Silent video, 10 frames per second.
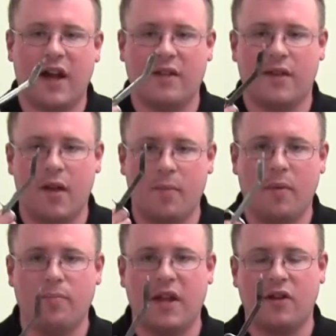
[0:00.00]
got
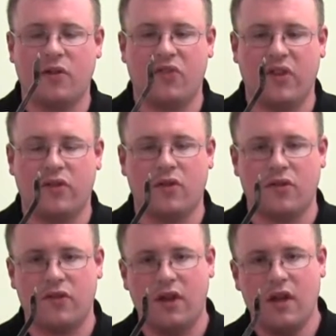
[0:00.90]
some medical
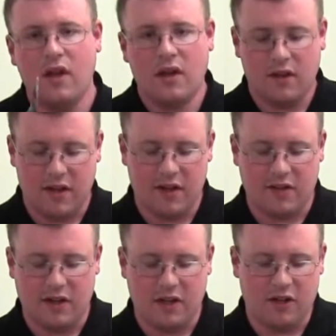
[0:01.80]
scissors in
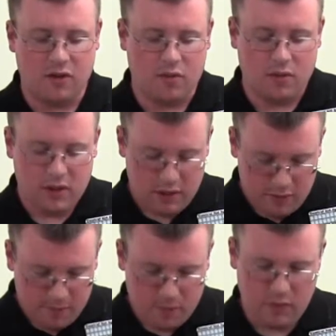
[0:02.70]
case I need to
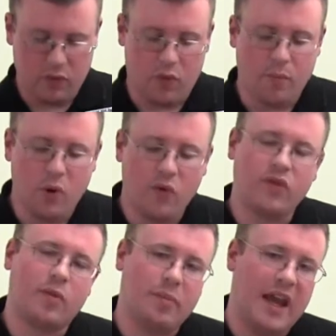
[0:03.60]

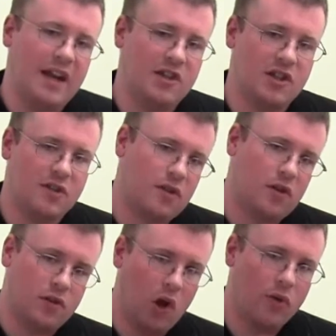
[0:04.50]
remove some bandages
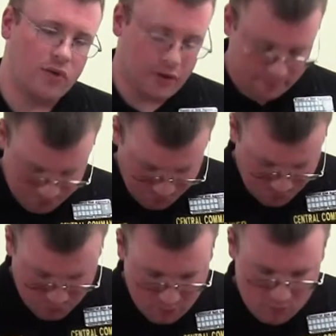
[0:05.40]
or clothes or
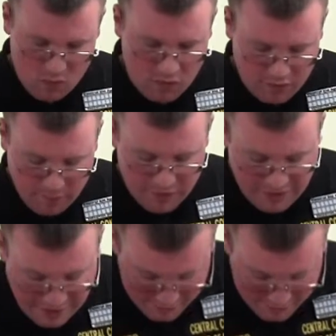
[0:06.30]
something to